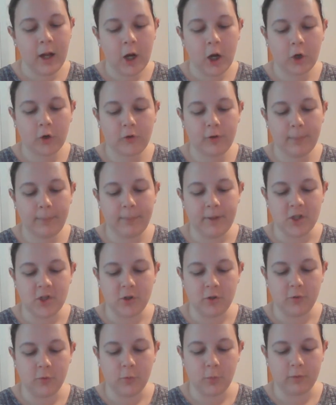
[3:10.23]
Her grippy
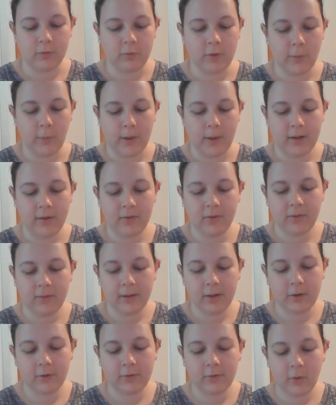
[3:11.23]
shoes were ruined,
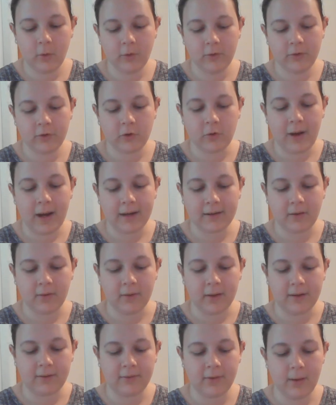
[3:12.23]
their soles cracked
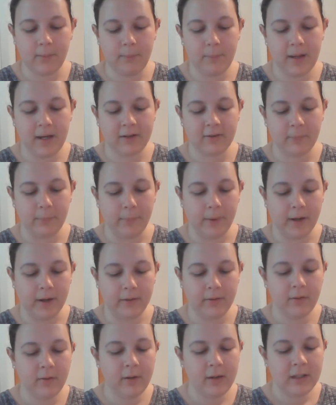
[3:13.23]
like sun-baked mud,